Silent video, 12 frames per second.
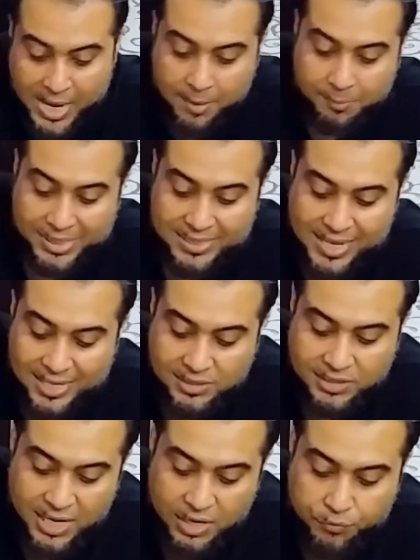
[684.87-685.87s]
But then
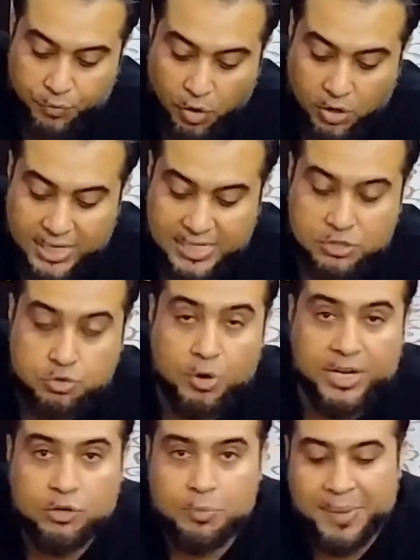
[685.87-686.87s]
thick fog is
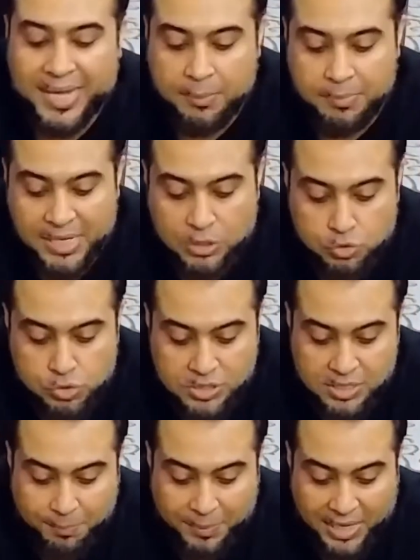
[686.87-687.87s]
going to make me lose
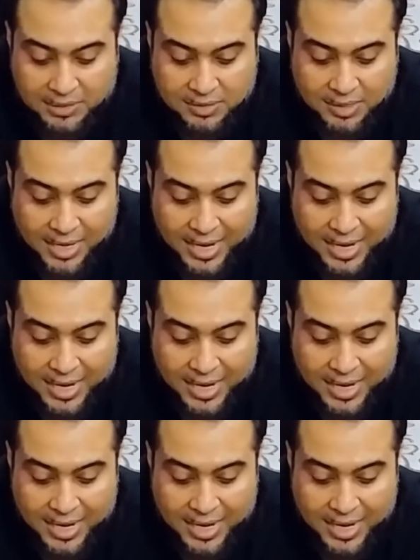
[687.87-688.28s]
the path,